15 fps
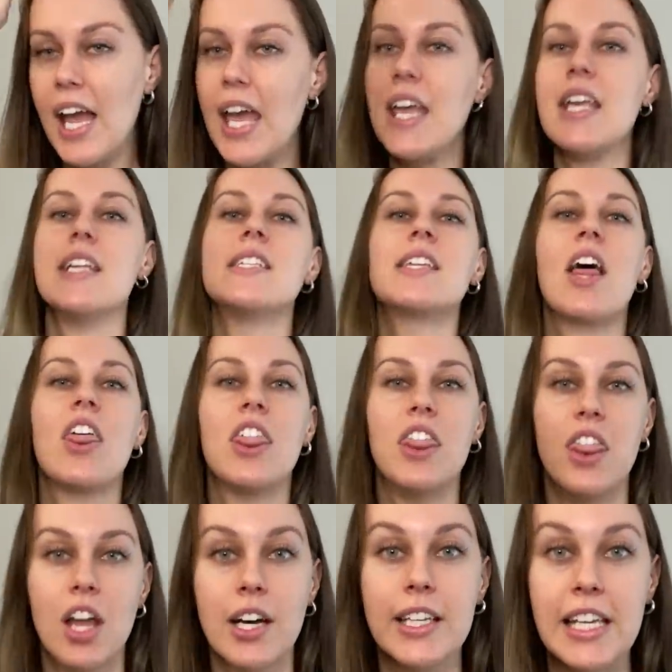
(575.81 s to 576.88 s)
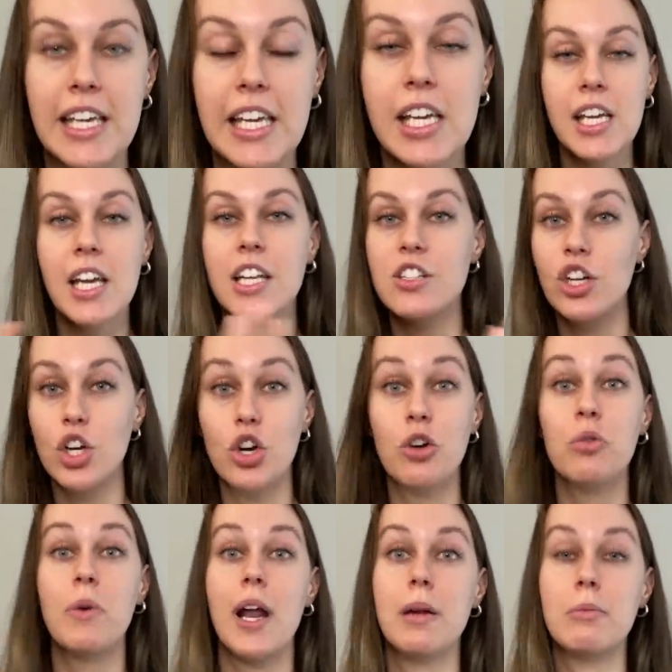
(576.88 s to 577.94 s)
is the key. It's
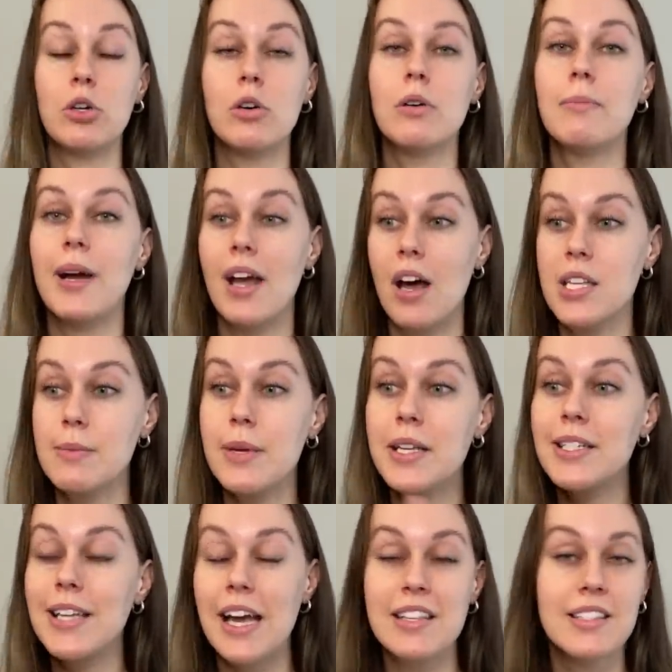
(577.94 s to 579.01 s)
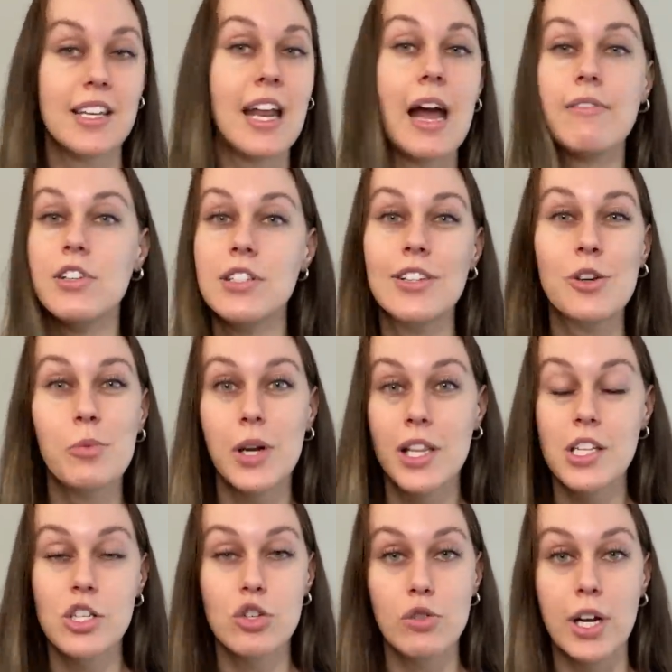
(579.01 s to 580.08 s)
incredible. My husband tested every single one of
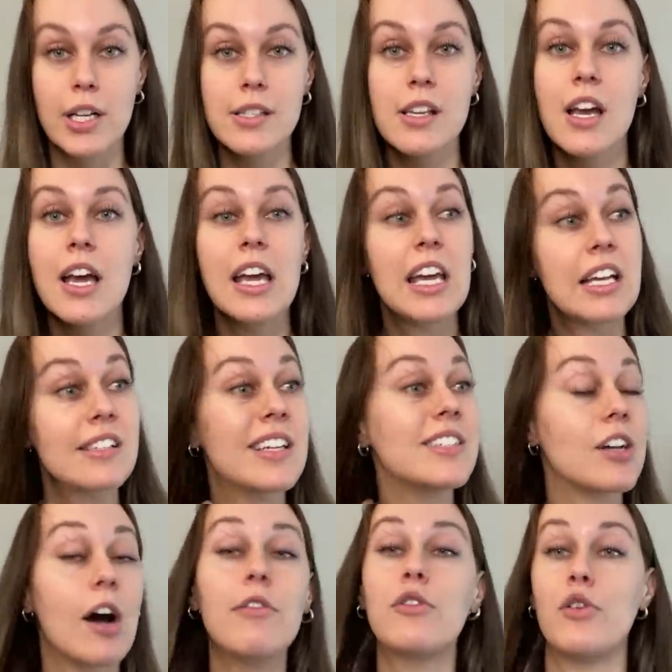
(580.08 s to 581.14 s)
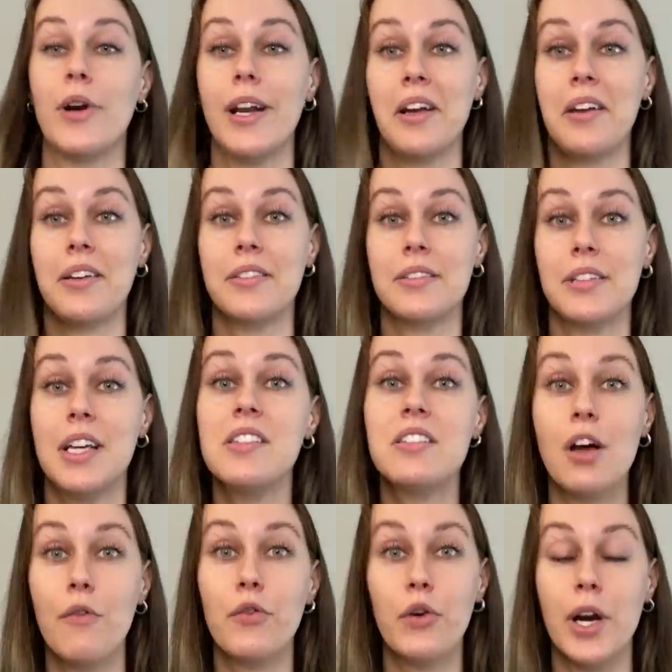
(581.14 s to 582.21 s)
these drinks. He's a tough critic.
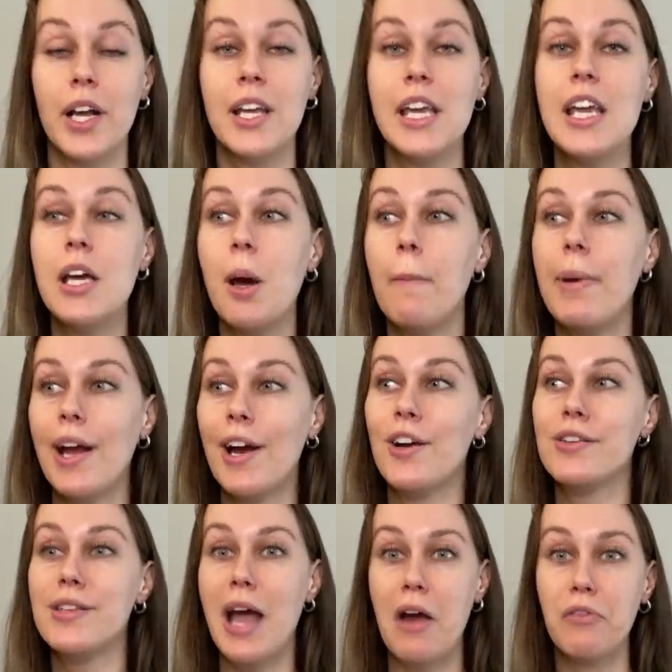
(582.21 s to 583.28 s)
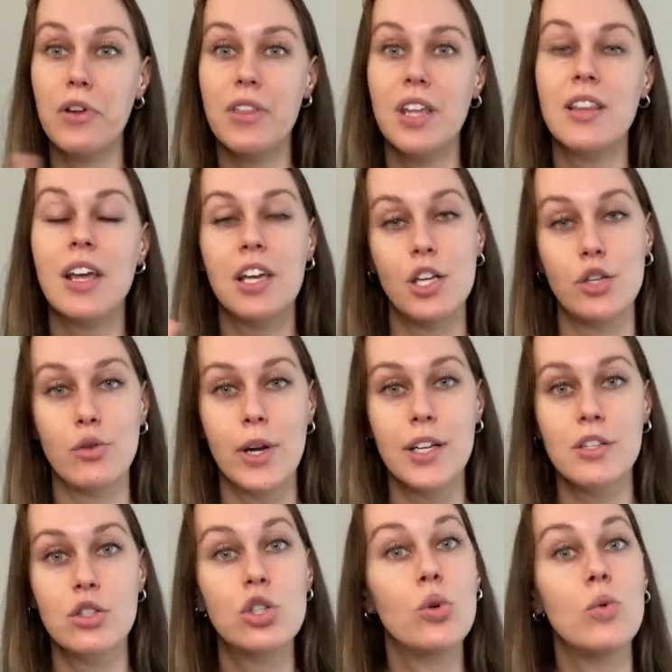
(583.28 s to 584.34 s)
He compares everything that he
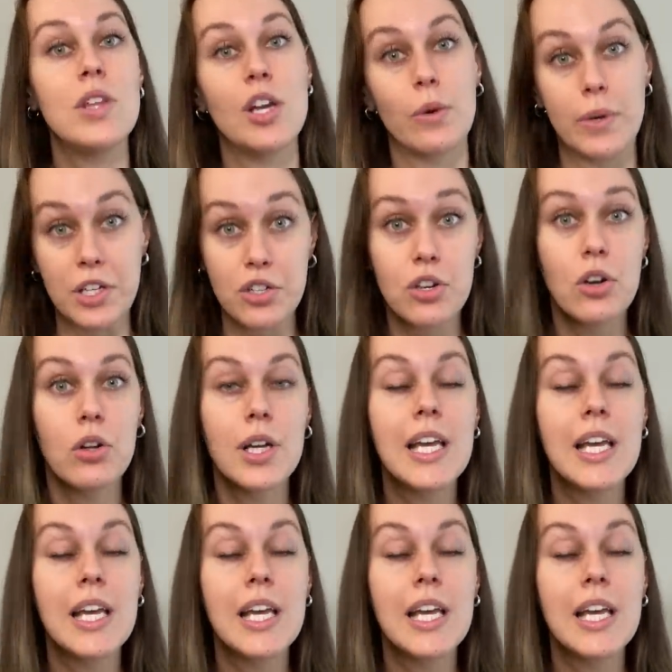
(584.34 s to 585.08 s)
drinks to the original,